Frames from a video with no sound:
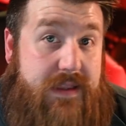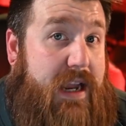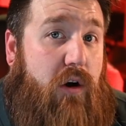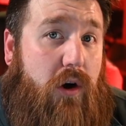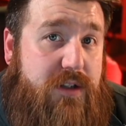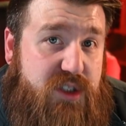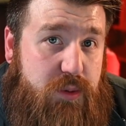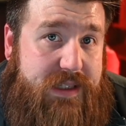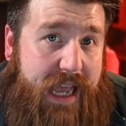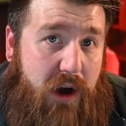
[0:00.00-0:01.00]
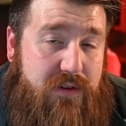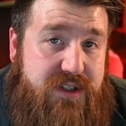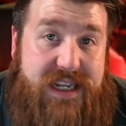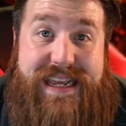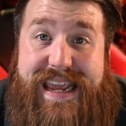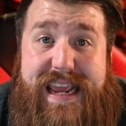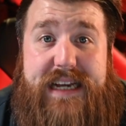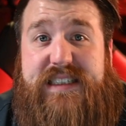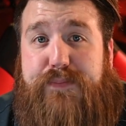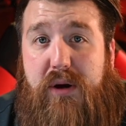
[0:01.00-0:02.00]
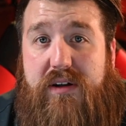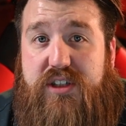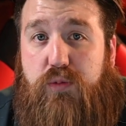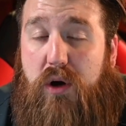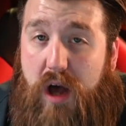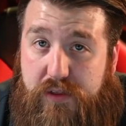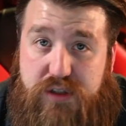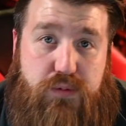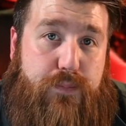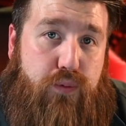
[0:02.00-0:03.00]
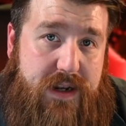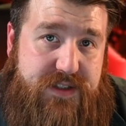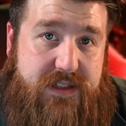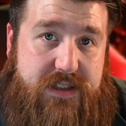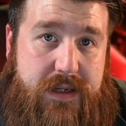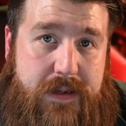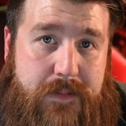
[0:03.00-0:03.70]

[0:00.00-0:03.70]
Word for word: They are also encounters that he experienced while others were present.